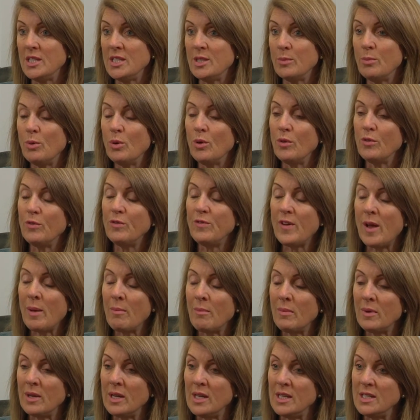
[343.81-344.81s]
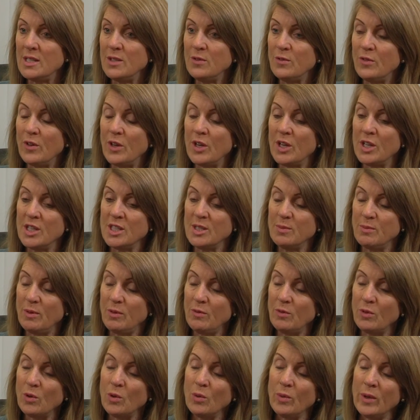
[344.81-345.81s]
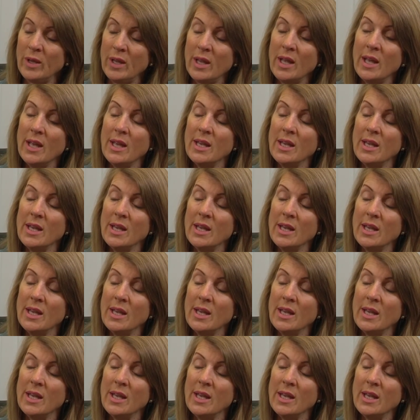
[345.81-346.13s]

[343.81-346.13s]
support families first before we